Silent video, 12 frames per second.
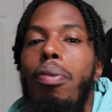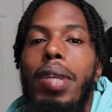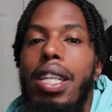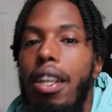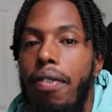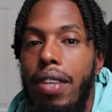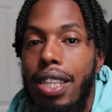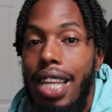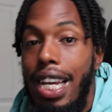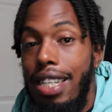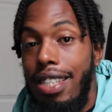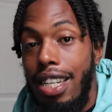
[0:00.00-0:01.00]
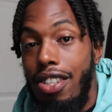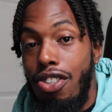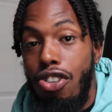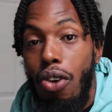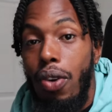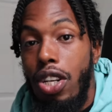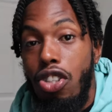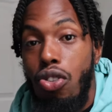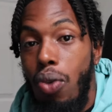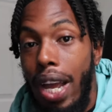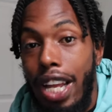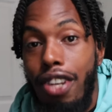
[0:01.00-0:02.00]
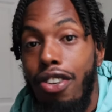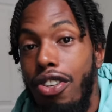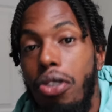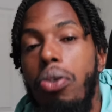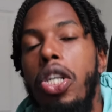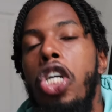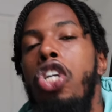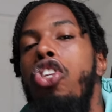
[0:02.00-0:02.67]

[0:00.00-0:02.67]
many different things that is going to hinder you.